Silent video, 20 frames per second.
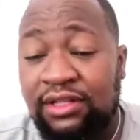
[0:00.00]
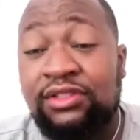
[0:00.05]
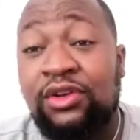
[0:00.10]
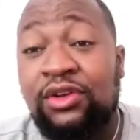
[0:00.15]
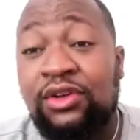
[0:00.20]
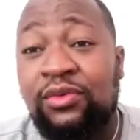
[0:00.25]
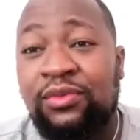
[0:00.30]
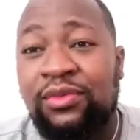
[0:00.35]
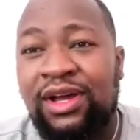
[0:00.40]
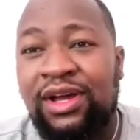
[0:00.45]

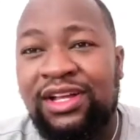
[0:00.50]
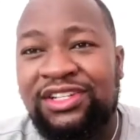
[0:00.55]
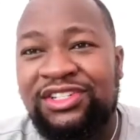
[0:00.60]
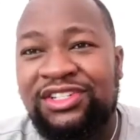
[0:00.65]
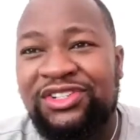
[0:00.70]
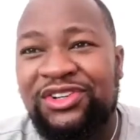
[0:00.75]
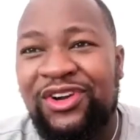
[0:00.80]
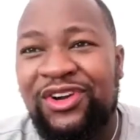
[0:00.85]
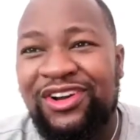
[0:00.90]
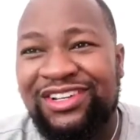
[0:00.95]
so
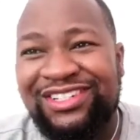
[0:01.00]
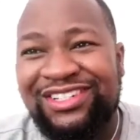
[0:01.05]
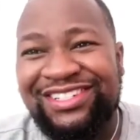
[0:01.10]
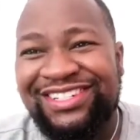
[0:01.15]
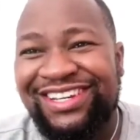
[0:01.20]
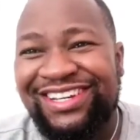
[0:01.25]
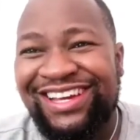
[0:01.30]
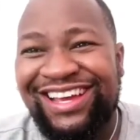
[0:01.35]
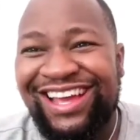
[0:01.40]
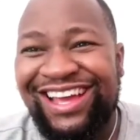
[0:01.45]
much. Gosh,
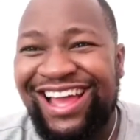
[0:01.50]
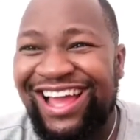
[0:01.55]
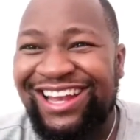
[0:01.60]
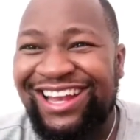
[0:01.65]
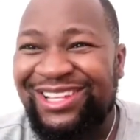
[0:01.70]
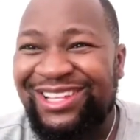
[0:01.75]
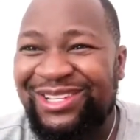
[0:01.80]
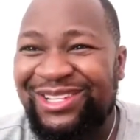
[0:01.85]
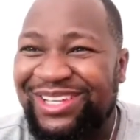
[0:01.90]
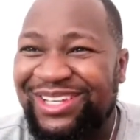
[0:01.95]
I
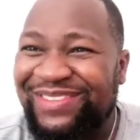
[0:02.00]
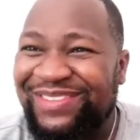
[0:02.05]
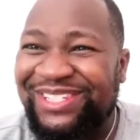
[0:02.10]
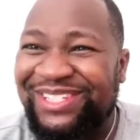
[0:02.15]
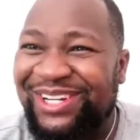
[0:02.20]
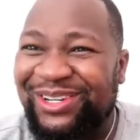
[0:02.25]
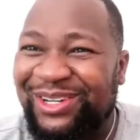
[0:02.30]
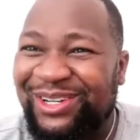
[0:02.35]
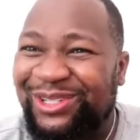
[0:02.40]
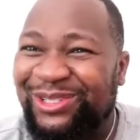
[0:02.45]
need to give
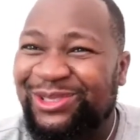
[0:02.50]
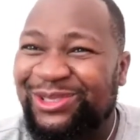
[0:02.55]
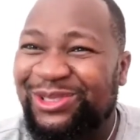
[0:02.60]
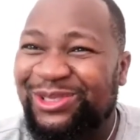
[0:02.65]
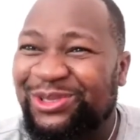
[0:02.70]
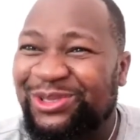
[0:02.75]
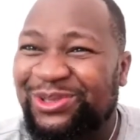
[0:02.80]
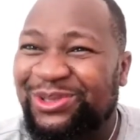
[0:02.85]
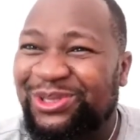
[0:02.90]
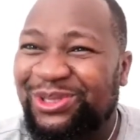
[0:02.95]
shout out to
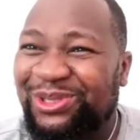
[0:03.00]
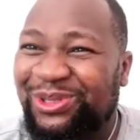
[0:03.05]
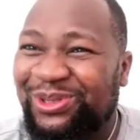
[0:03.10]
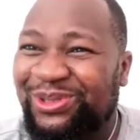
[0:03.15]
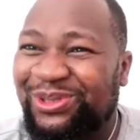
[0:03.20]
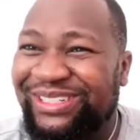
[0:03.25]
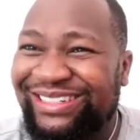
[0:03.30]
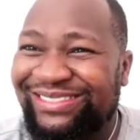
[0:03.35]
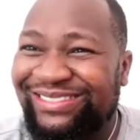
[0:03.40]
you too.